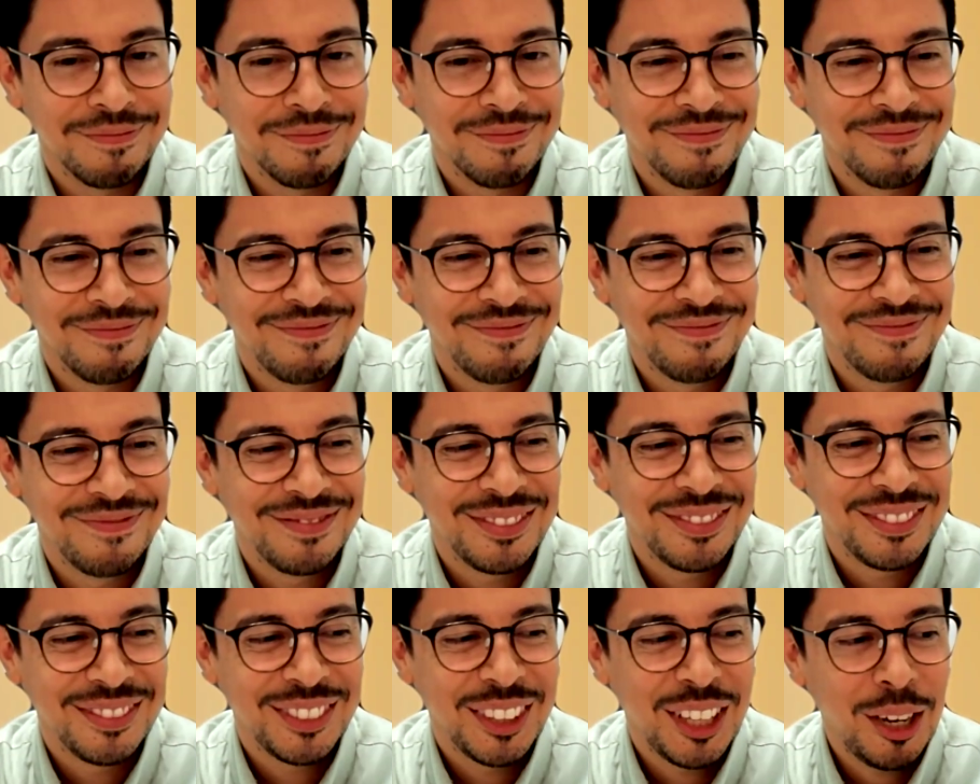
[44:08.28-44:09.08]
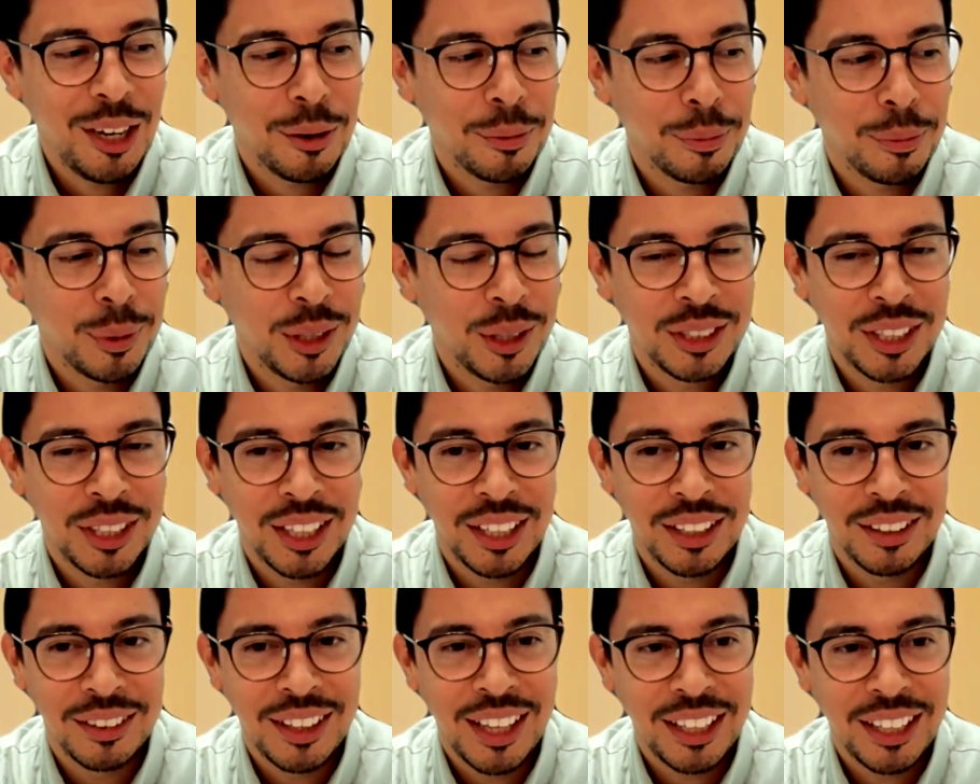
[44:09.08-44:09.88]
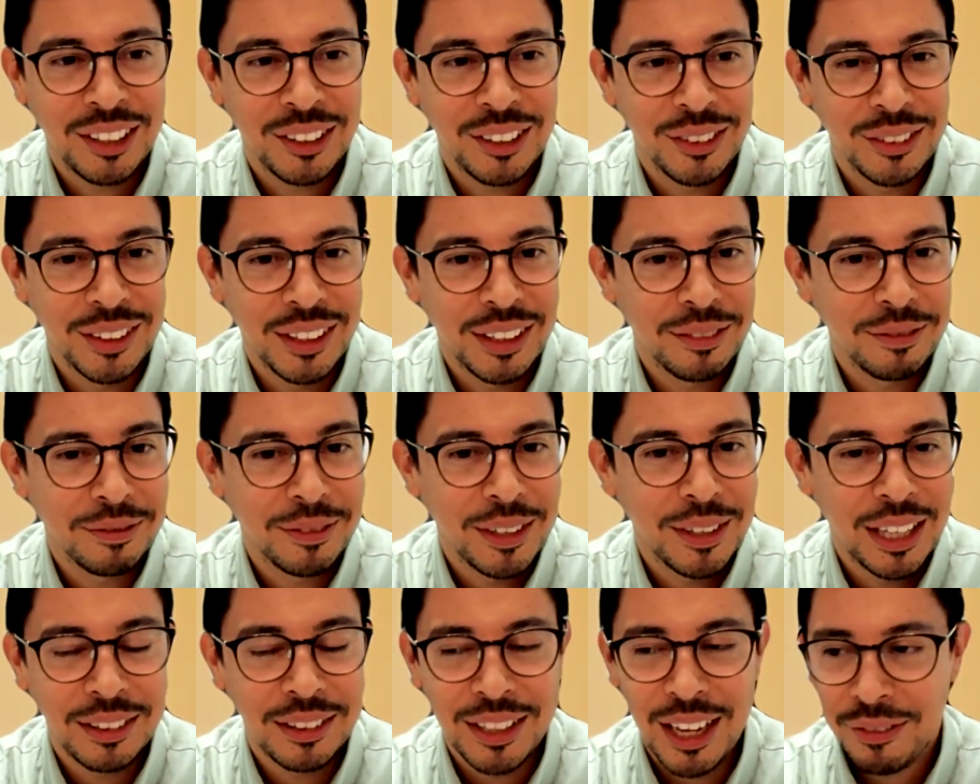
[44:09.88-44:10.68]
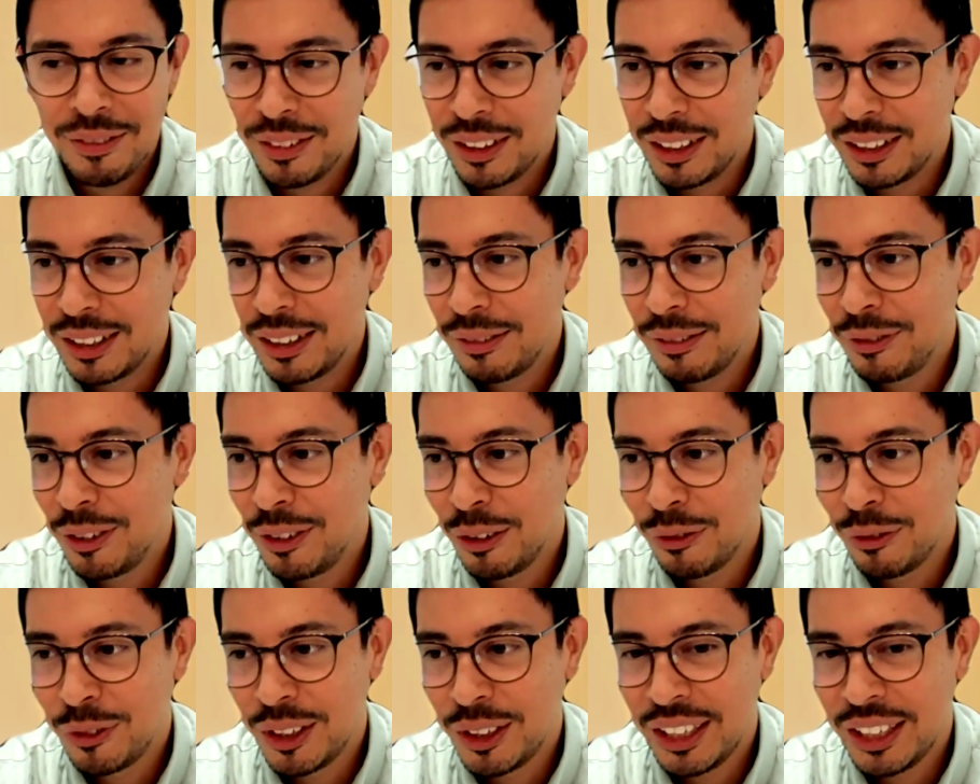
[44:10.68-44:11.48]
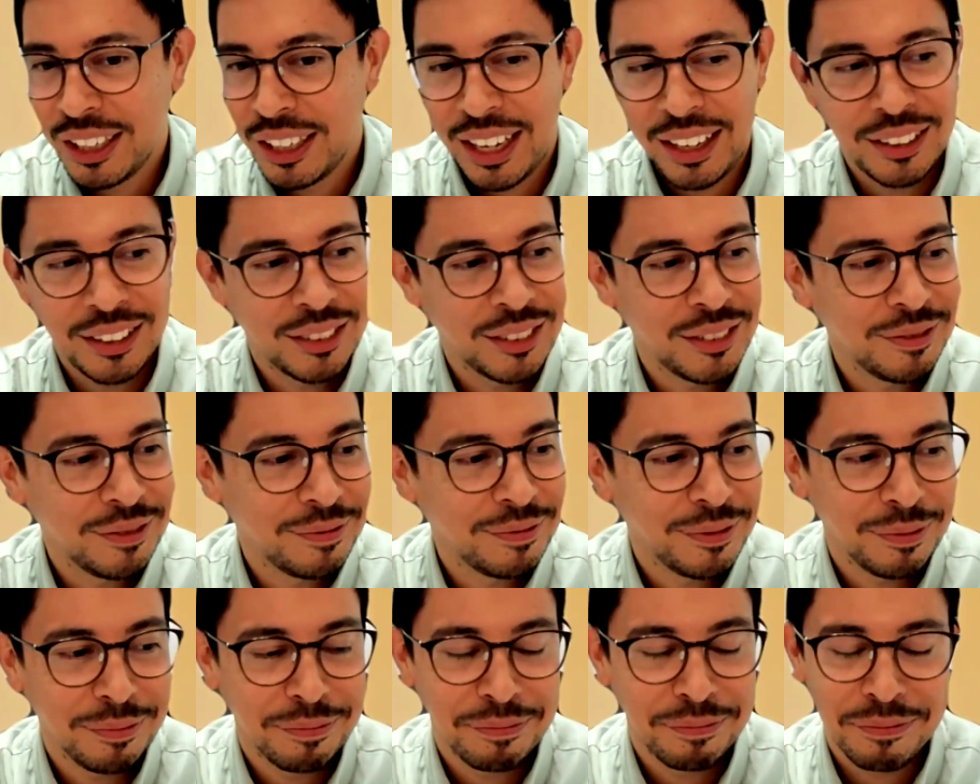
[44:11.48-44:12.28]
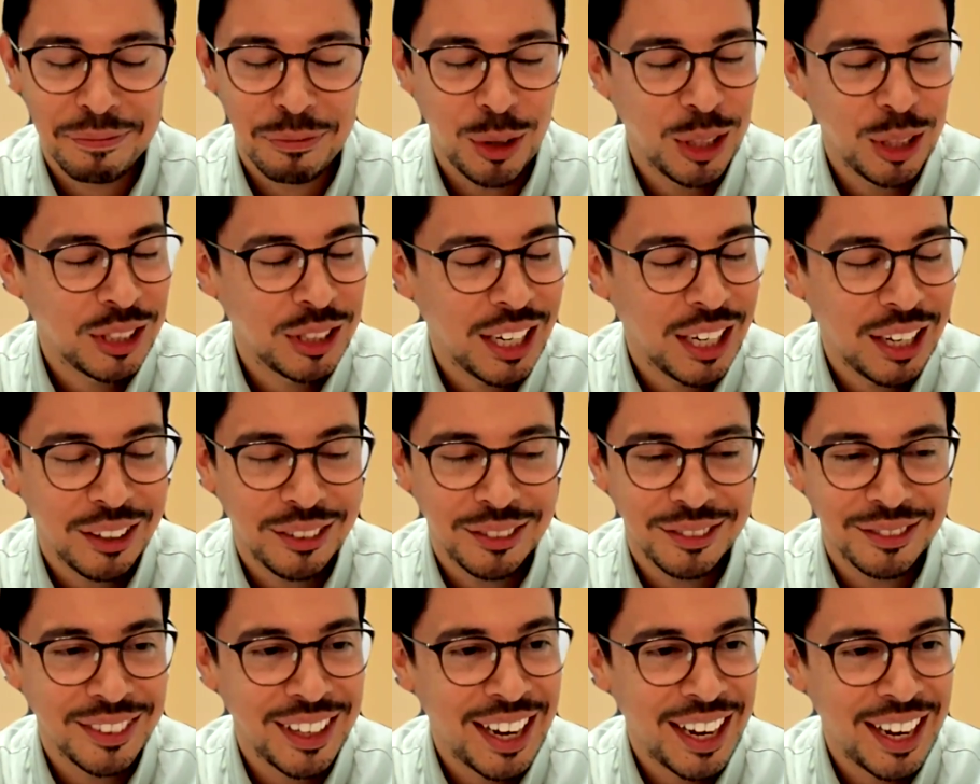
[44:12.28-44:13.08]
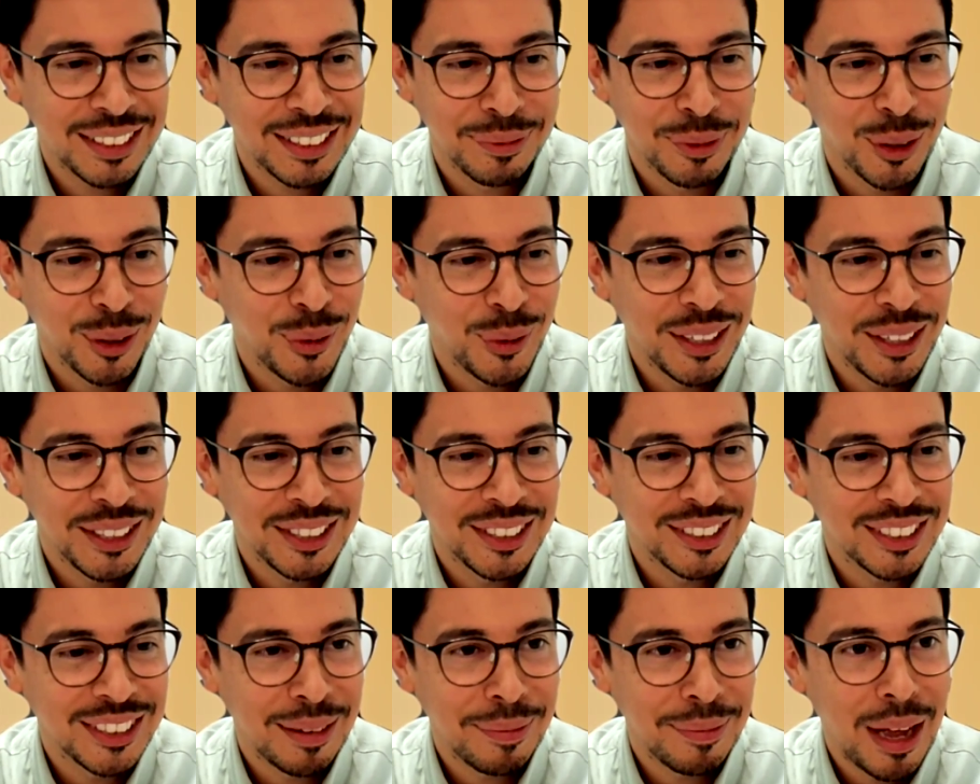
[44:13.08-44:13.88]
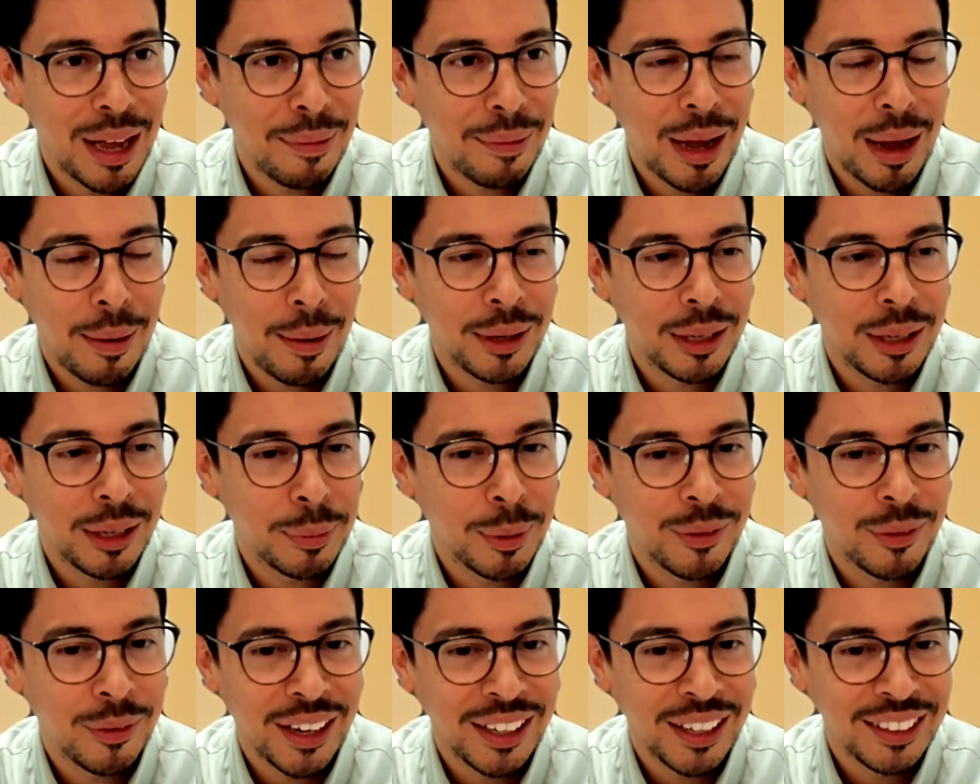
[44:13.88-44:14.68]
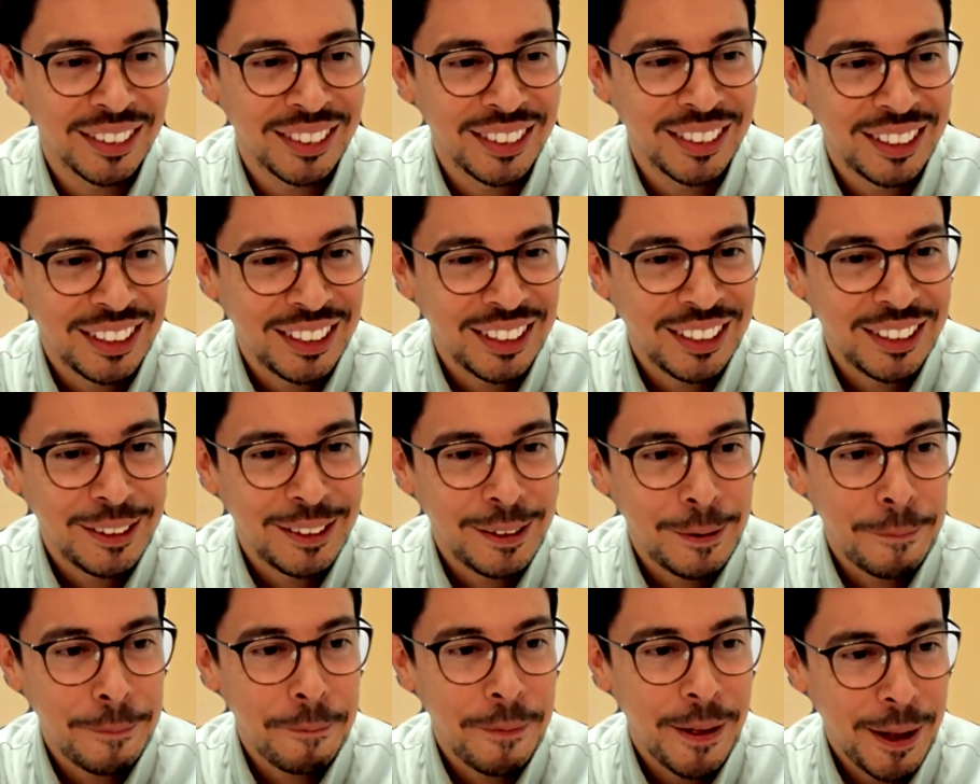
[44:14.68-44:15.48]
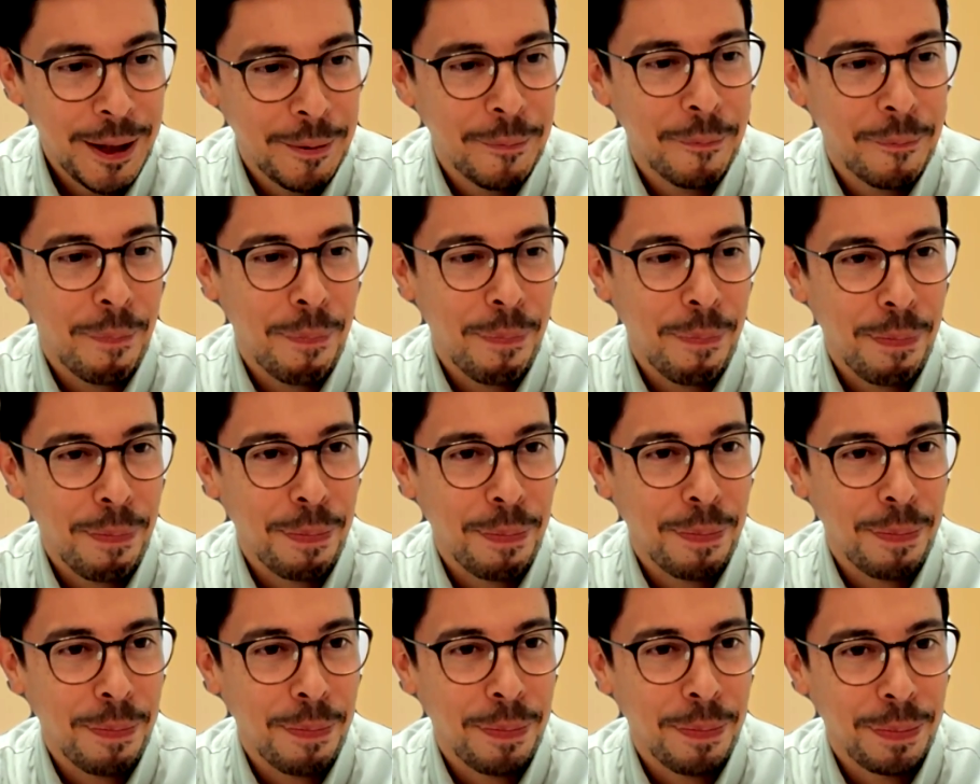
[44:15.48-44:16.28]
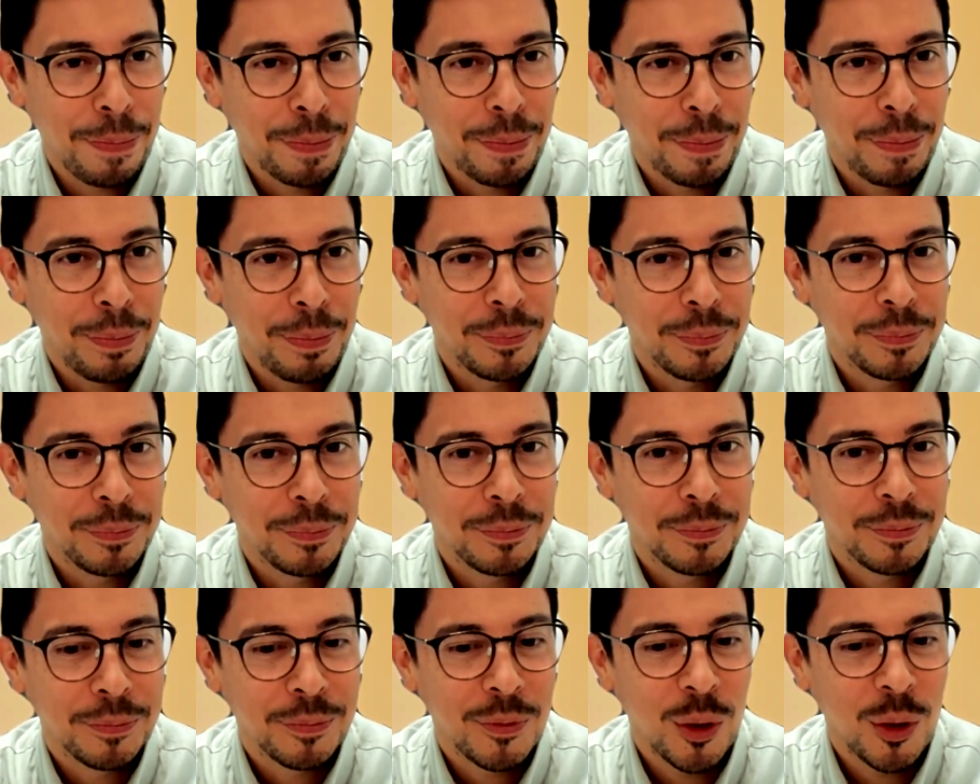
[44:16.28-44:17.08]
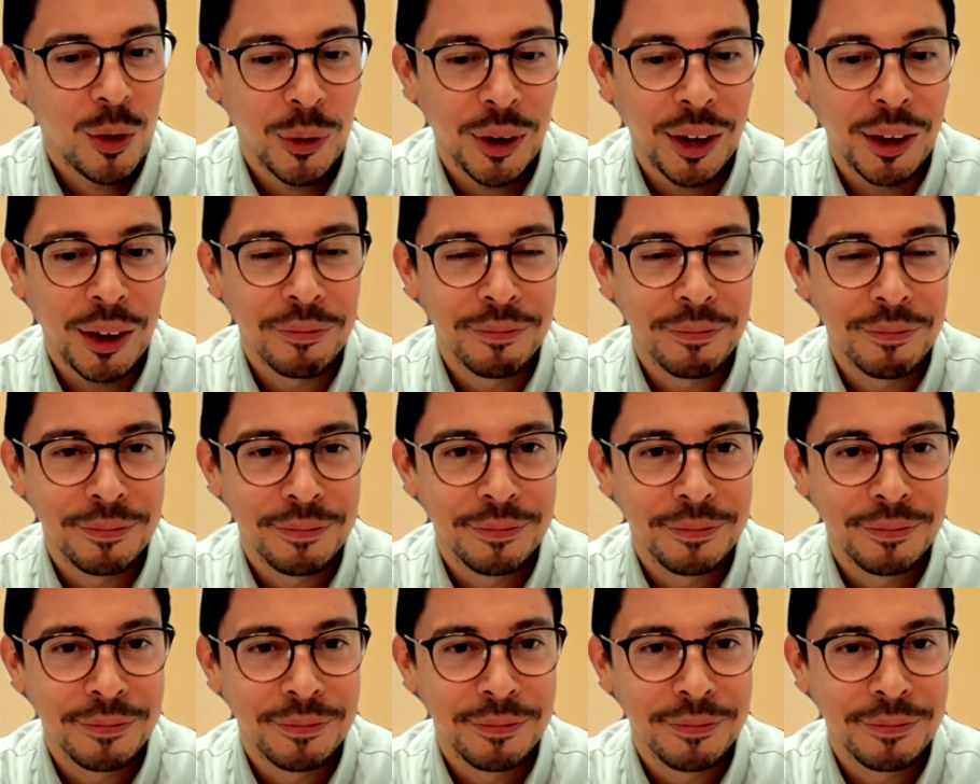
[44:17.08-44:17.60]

you for that. No, appreciate it. Thank you. And definitely feel free to again reach out, ask more questions. I'm, I'm happy to provide it. Yeah. Thank you. Okay.